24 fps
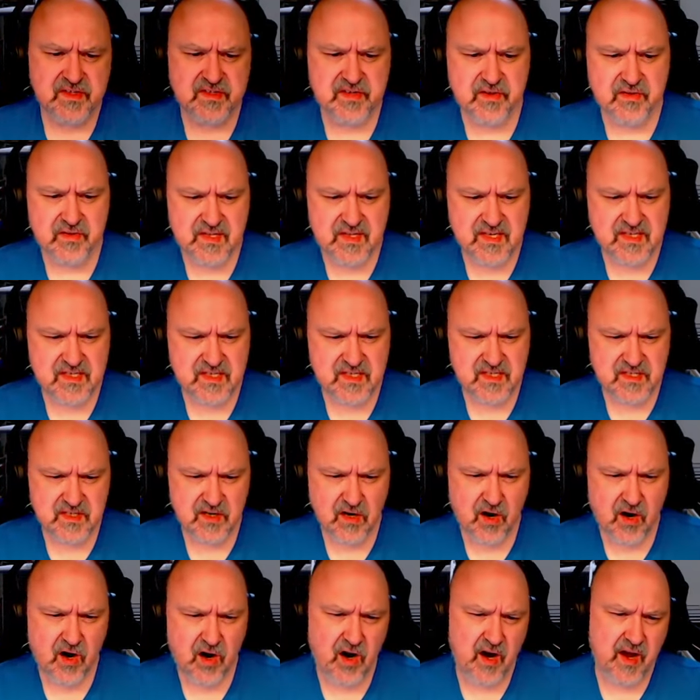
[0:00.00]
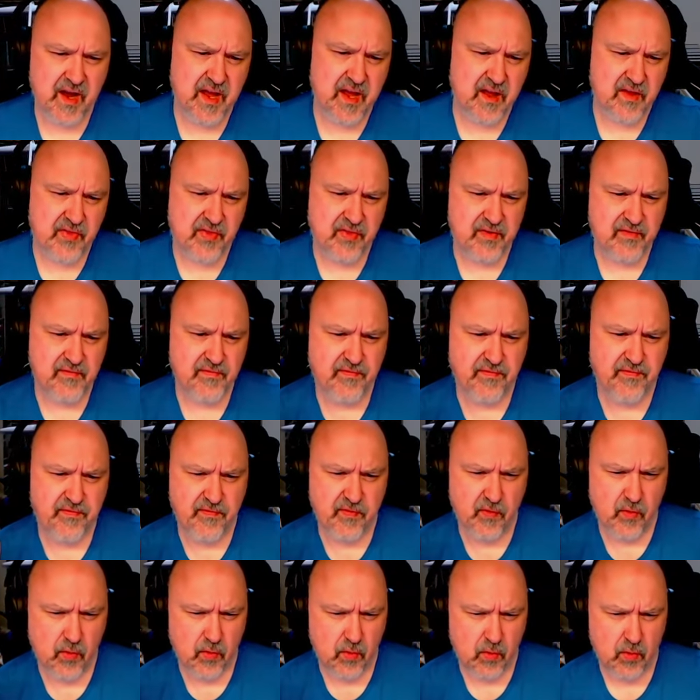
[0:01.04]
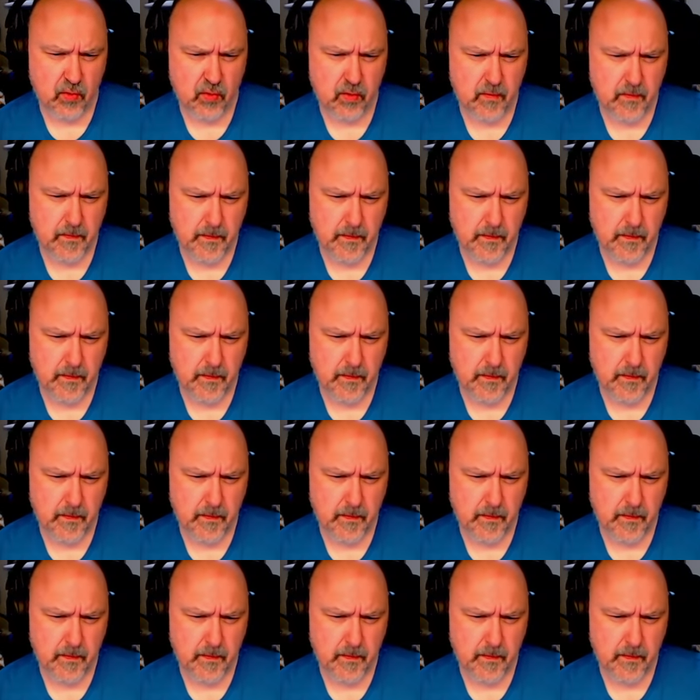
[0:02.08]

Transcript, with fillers: So this is higher than 4.